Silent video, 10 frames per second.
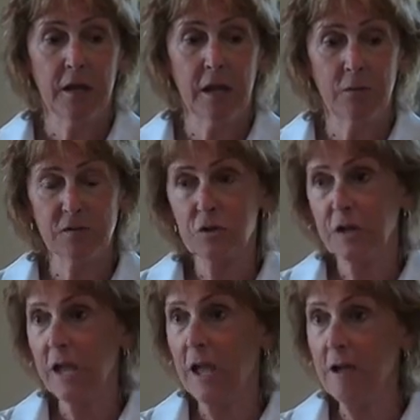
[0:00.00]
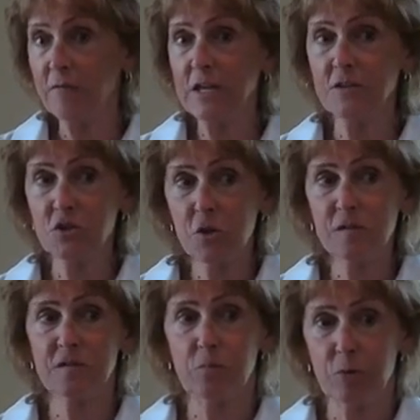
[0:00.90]
and I was on a heavy
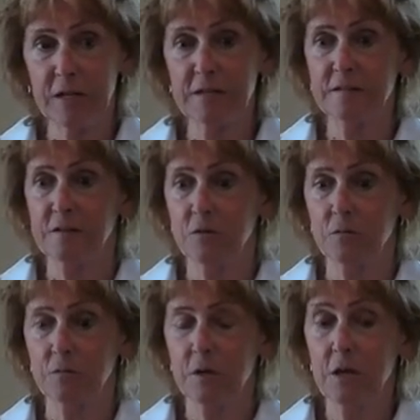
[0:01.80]
dose of prednisone.